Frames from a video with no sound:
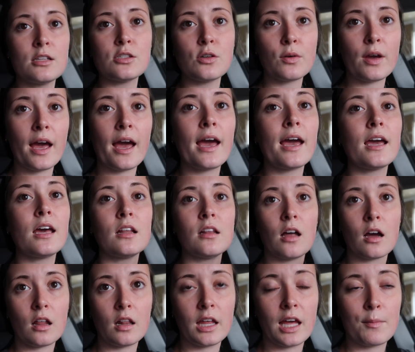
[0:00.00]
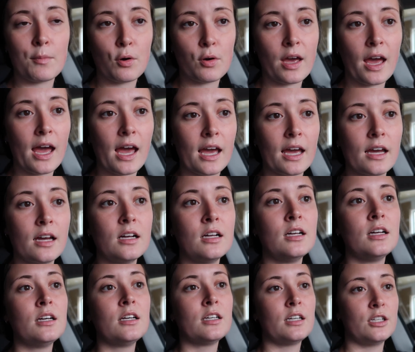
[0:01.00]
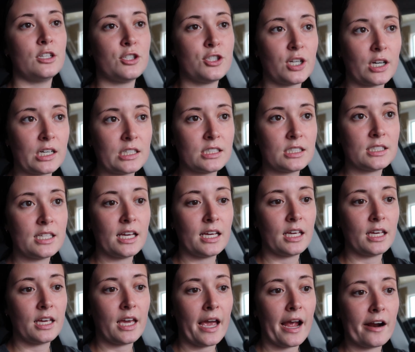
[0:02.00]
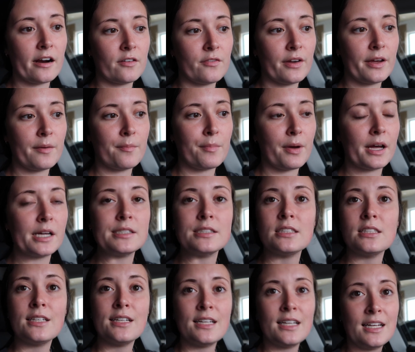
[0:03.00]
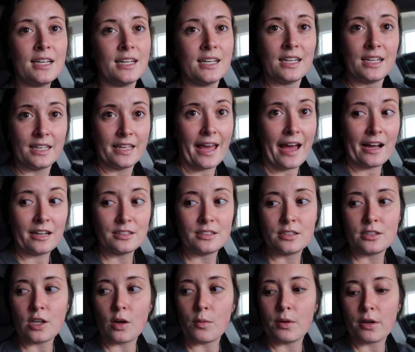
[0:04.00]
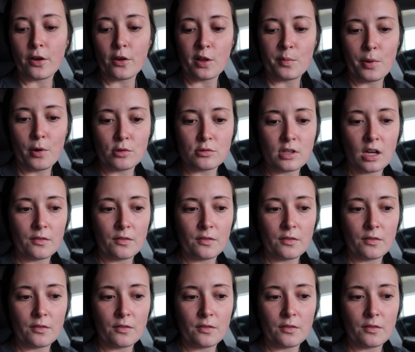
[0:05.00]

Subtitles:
it's okay. Luckily I'm okay. Insurance is taking care of it. But yeah, so I'm gonna go to the post